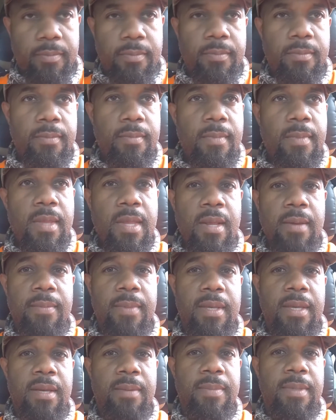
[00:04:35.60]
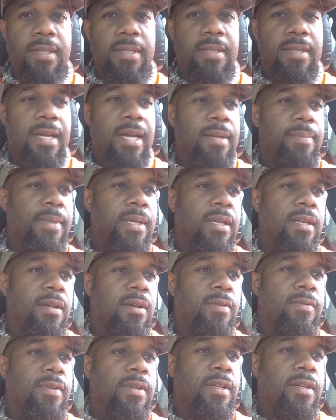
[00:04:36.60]
but yeah, but not to be a
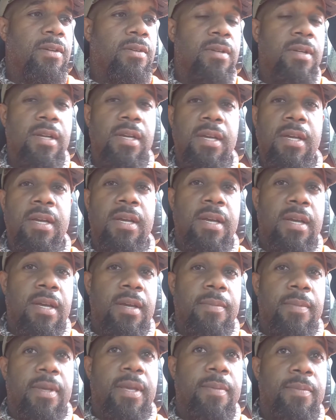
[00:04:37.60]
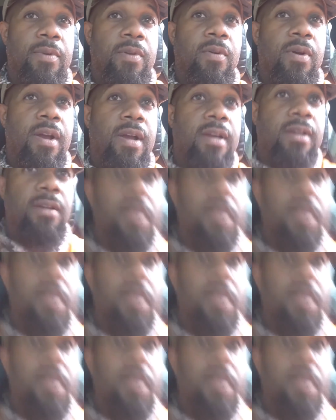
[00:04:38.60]
long video. But keep your grind